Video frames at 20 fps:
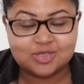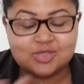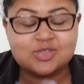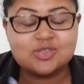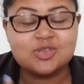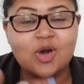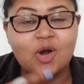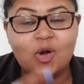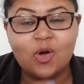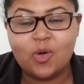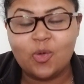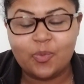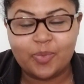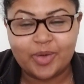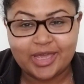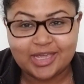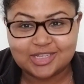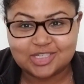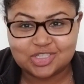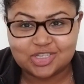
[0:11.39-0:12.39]
so
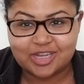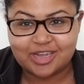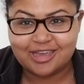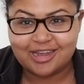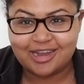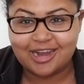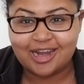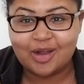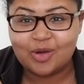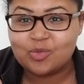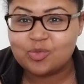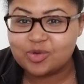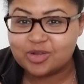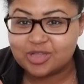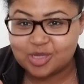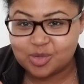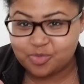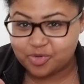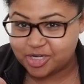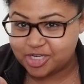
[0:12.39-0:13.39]
patient, and I
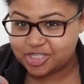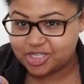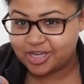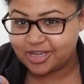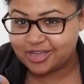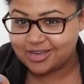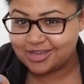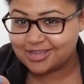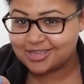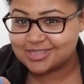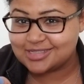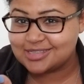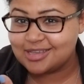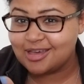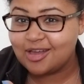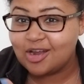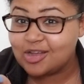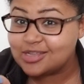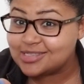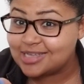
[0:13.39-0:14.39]
really appreciate it because
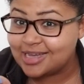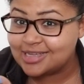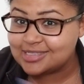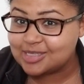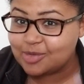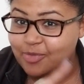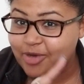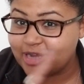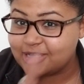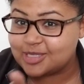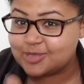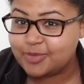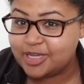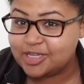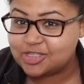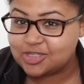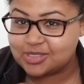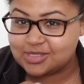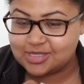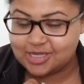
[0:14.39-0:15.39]
not all signs can practice
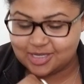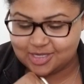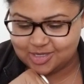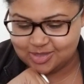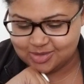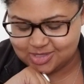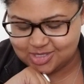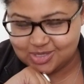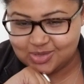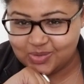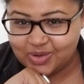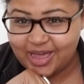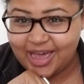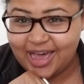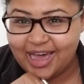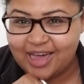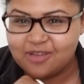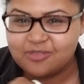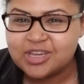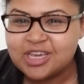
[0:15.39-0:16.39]
patience like you two
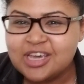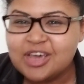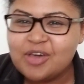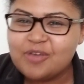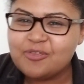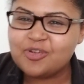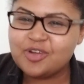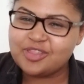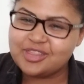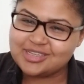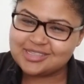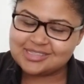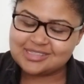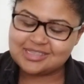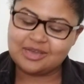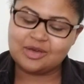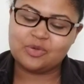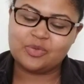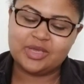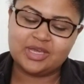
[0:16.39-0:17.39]
have for this
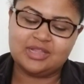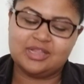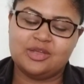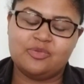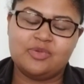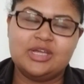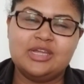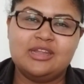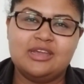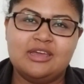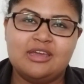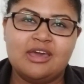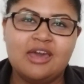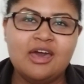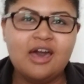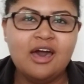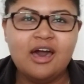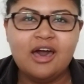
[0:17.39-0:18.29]
uh, weekly reading.